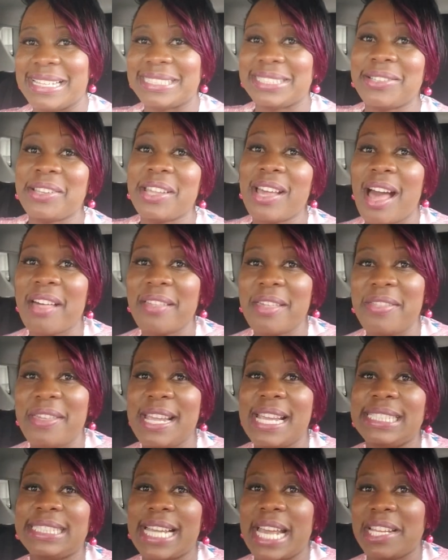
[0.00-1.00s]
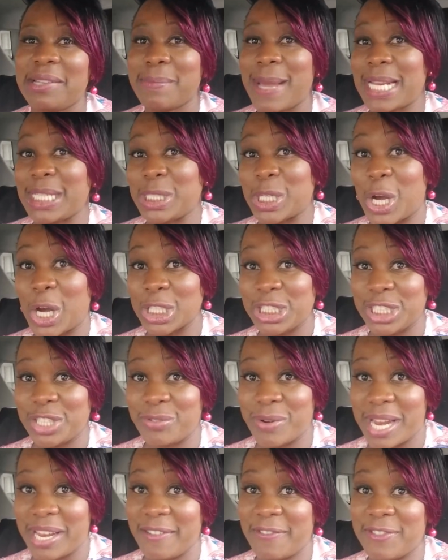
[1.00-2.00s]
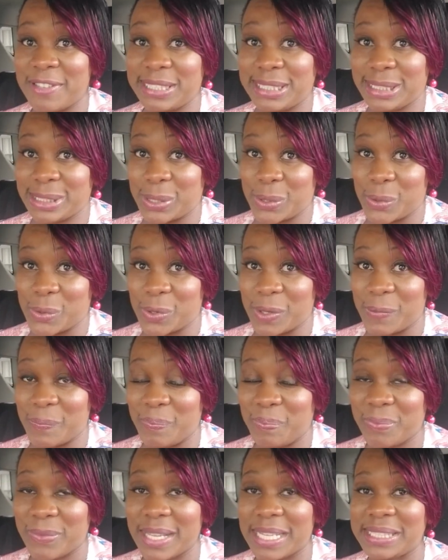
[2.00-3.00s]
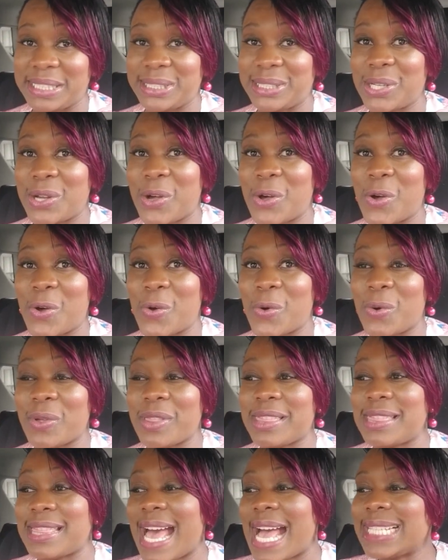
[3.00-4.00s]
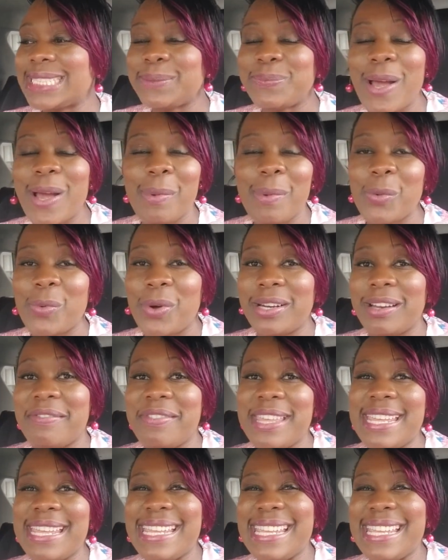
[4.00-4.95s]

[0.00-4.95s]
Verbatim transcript: So the other thing is getting my daughter ready for school. So that's probably one of the